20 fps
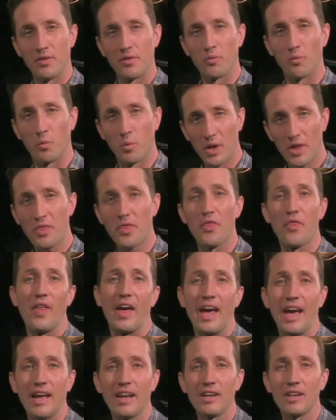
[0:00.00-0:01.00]
with
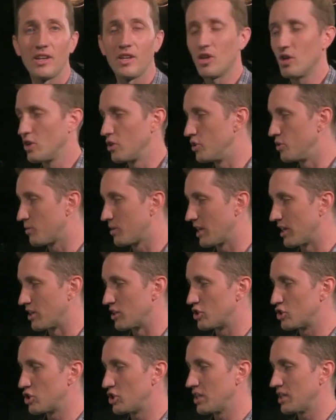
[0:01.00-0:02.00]
that, you can
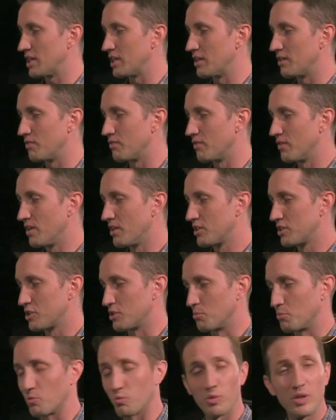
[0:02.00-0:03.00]
achieve
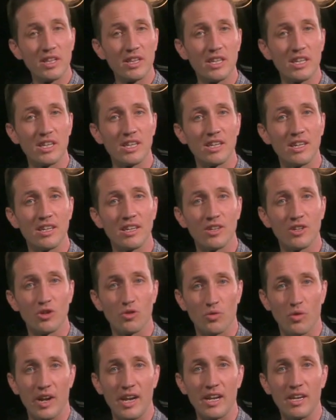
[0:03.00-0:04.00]
some really
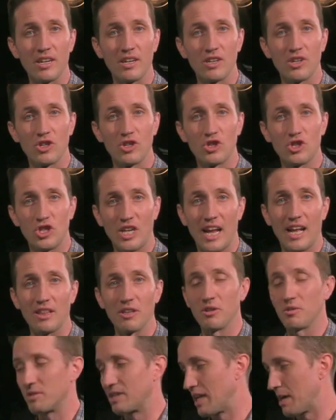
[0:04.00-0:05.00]
great
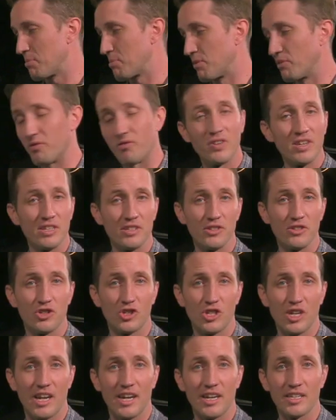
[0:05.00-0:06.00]
shallow depth of field
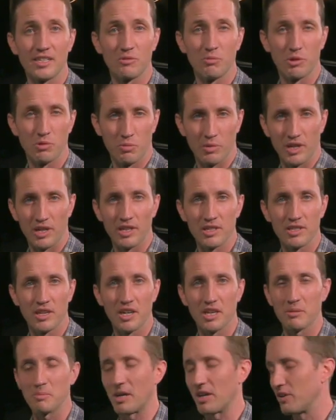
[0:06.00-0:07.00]
shots, which we're going to
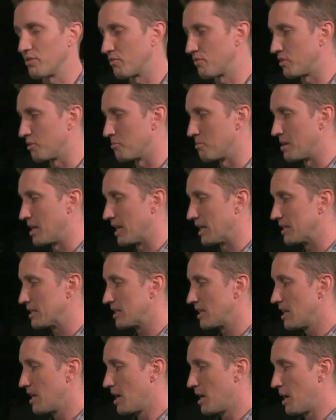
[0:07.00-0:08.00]
talk about in a few
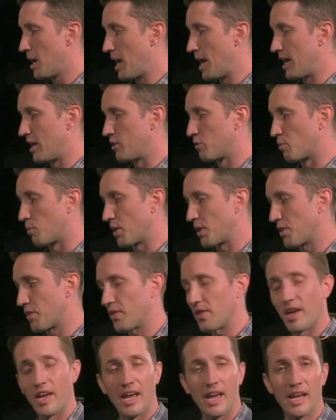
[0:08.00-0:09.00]
minutes. And
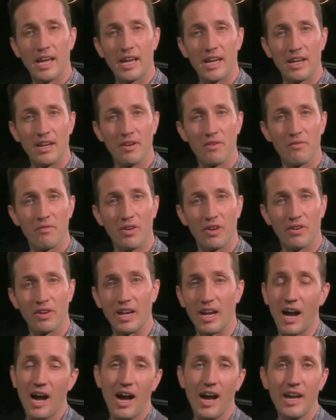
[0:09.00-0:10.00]
with a
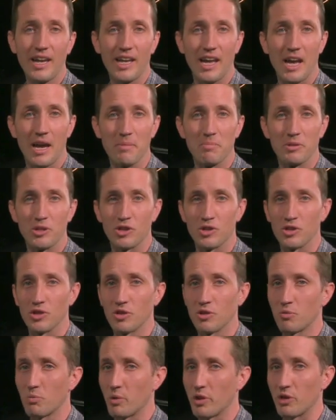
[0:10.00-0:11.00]
very high
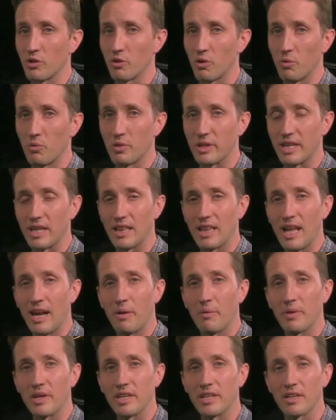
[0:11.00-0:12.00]
aperture, where you're only
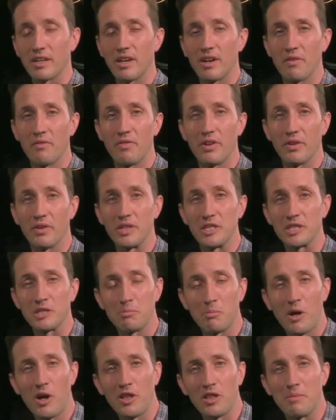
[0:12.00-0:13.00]
allowing a very
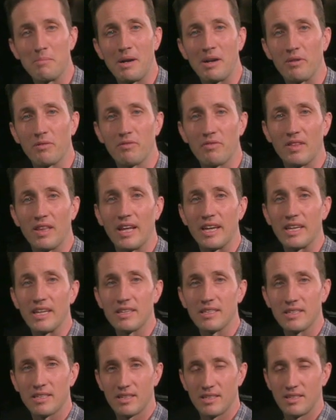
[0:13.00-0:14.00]
small amount of
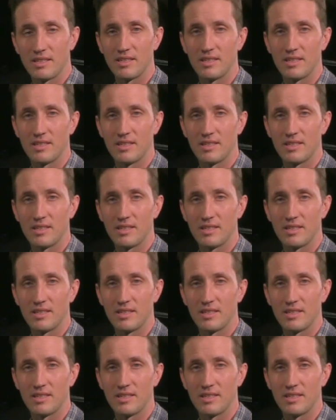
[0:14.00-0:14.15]
light